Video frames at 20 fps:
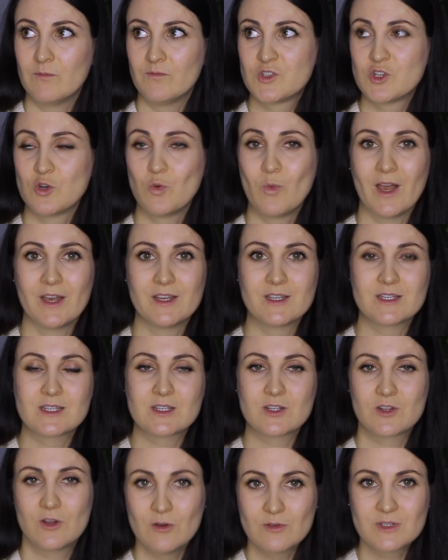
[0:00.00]
do well in
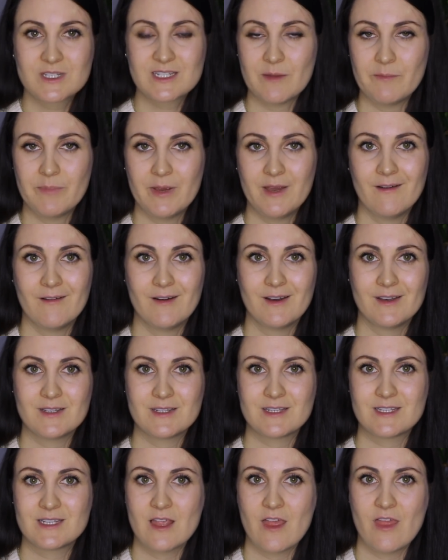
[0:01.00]
school. Some
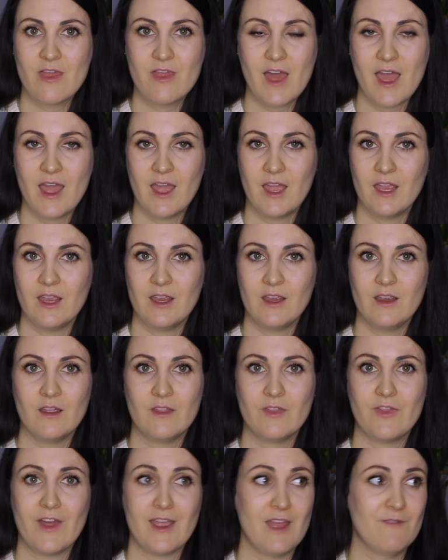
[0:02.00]
parents,
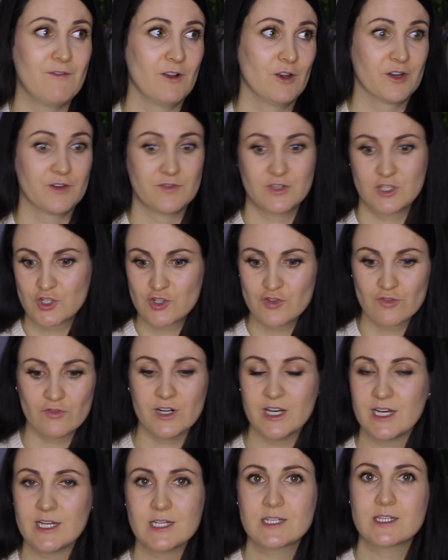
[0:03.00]
they have a lot of
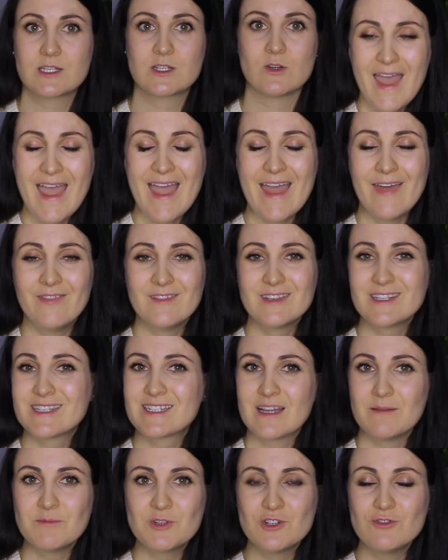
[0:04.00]
stress, and
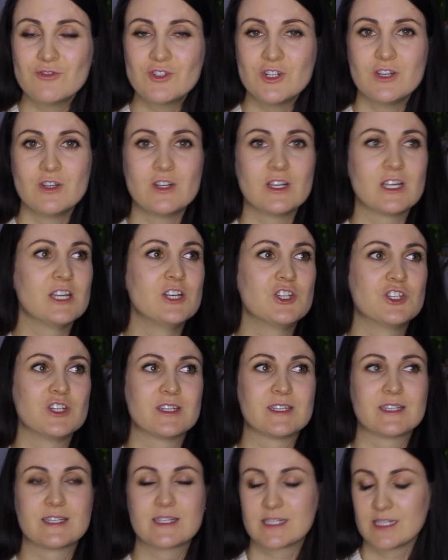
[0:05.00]
some children can
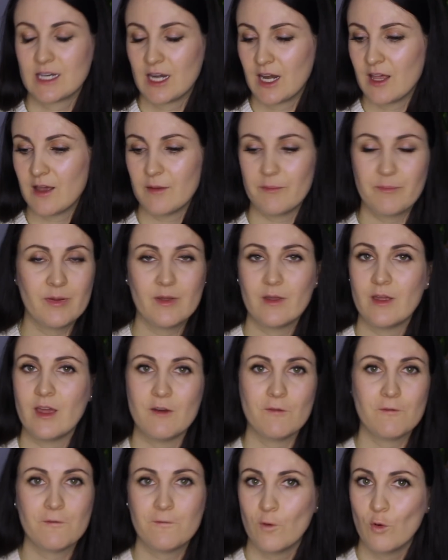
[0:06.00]
just slip
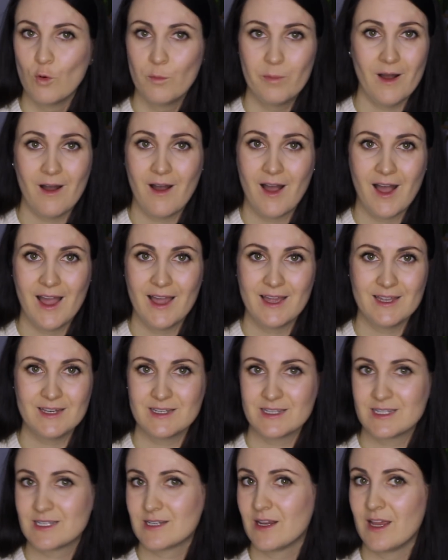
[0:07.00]
and fall
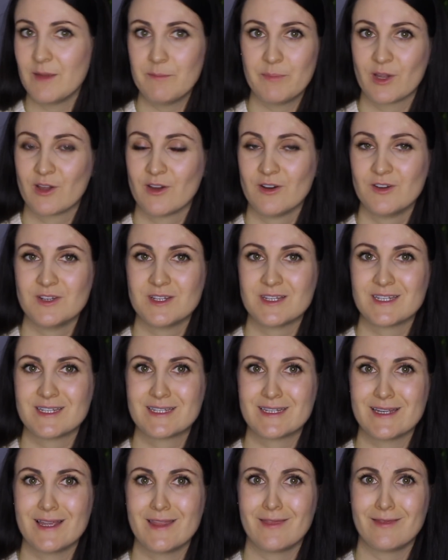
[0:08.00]
behind
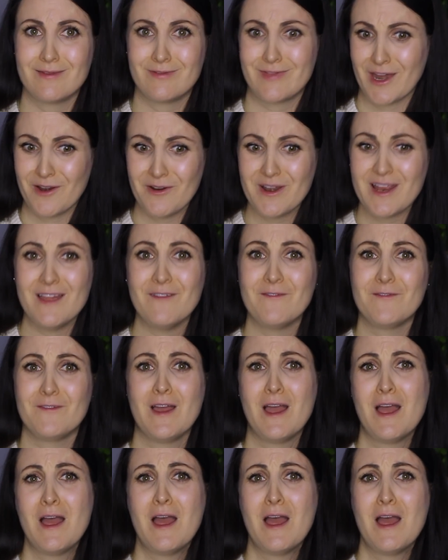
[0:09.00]
because they don't have